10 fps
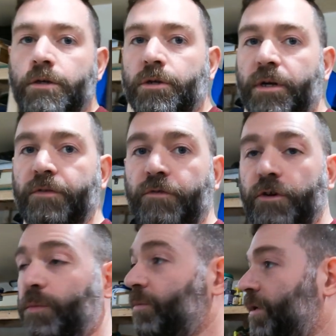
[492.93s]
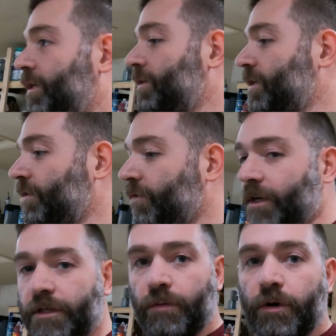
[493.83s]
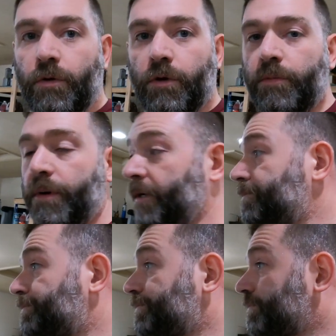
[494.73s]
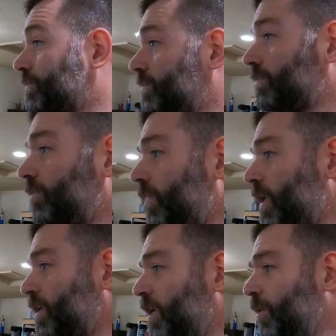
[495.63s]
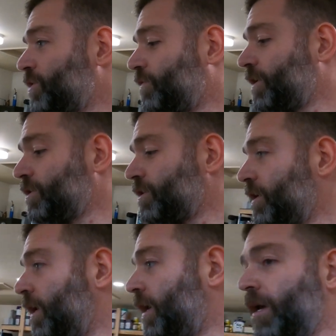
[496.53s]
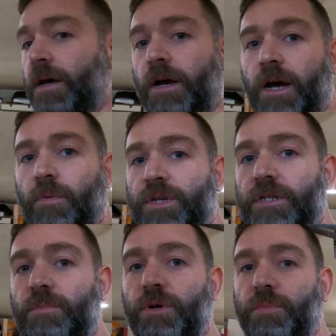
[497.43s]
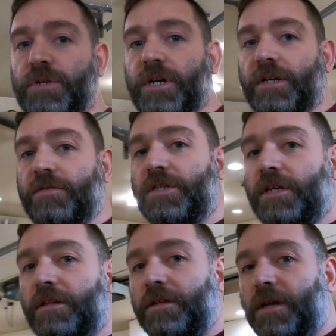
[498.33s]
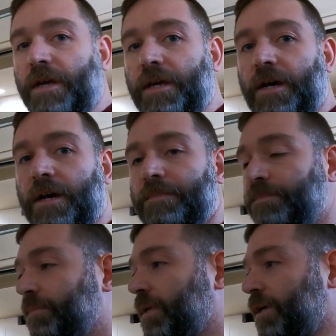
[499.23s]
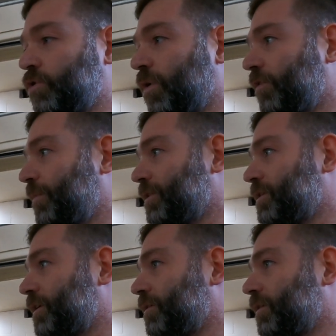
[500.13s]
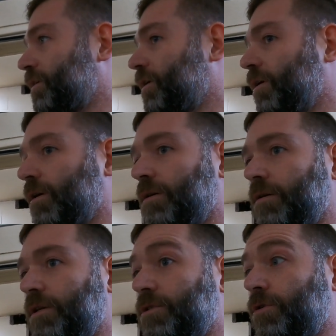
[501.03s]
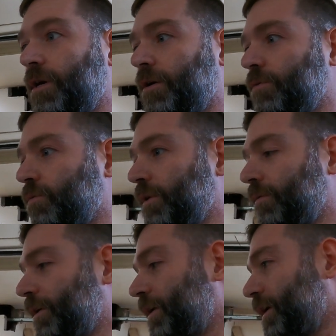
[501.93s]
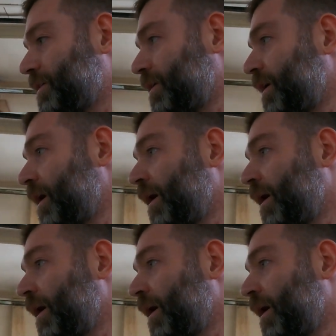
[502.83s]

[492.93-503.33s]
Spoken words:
So I didn't film it because I forgot to hit record, but clay bar is finished. We did put a protective sealant, a 12-month sealant on the car. It turned out really, really nice.